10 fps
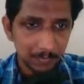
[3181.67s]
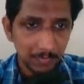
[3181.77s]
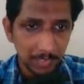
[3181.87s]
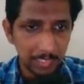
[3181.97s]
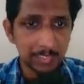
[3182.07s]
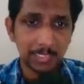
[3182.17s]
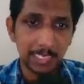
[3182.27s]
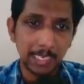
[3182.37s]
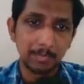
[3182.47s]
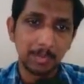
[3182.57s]
hence
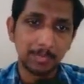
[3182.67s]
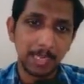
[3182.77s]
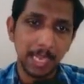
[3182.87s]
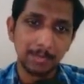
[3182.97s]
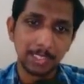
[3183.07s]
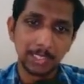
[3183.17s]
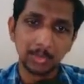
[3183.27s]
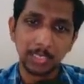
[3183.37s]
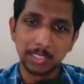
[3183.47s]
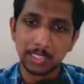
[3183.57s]
10 mm diameter
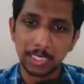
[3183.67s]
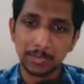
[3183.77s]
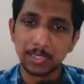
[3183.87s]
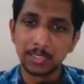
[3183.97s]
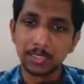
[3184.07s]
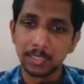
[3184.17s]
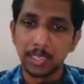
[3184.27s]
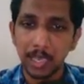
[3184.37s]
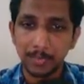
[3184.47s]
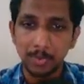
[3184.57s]
2-leg stirrups
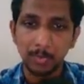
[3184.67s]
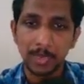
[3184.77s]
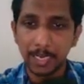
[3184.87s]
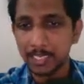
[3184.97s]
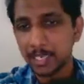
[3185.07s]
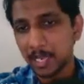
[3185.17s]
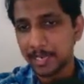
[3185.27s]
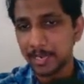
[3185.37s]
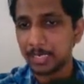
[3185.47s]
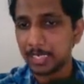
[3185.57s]
are provided at
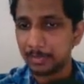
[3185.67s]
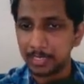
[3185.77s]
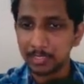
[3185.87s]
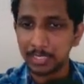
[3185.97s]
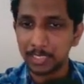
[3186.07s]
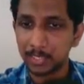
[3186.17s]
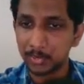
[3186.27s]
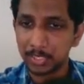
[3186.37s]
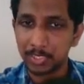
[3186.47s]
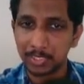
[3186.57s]
100 millimeters center
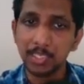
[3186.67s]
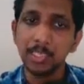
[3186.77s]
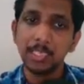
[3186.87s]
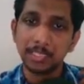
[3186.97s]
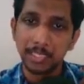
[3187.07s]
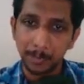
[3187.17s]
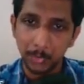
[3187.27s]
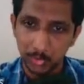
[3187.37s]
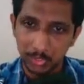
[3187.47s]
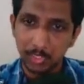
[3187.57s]
to center.
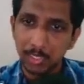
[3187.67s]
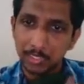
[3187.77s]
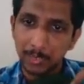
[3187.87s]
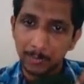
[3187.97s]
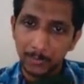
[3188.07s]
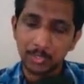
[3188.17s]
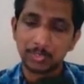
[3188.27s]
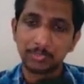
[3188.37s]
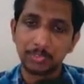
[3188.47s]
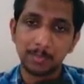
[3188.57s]
Suppose
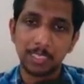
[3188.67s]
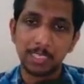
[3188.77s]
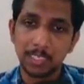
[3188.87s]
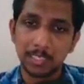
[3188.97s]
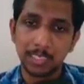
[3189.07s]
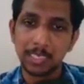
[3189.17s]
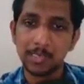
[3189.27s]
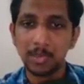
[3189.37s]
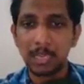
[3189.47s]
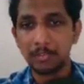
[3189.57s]
from the design
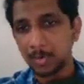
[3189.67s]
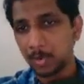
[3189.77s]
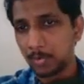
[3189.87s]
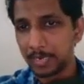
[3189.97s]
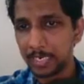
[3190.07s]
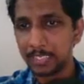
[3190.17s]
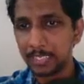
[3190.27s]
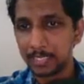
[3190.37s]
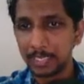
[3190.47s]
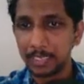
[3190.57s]
you have provided it
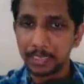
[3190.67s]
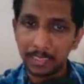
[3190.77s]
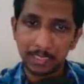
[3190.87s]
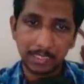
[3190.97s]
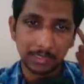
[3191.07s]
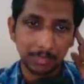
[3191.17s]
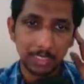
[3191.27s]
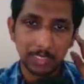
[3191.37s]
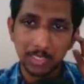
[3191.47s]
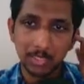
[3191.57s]
at a
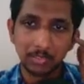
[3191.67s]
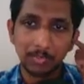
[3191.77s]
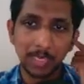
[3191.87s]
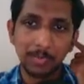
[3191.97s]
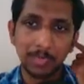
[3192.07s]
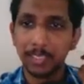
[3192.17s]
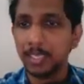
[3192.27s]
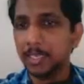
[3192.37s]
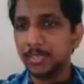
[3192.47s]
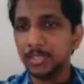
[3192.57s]
distance of maybe
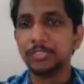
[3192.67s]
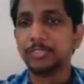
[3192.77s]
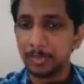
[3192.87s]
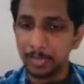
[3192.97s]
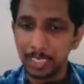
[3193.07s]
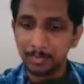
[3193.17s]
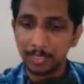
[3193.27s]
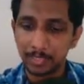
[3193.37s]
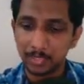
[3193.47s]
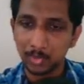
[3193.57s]
250
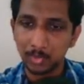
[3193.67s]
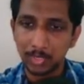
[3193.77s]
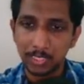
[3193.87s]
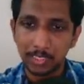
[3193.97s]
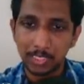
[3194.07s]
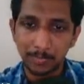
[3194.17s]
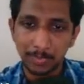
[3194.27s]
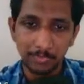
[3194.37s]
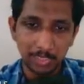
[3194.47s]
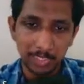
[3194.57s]
millimeters. So in the
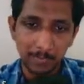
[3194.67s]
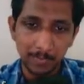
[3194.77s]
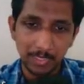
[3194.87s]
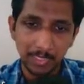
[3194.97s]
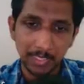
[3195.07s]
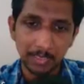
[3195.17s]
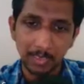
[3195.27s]
previous step here,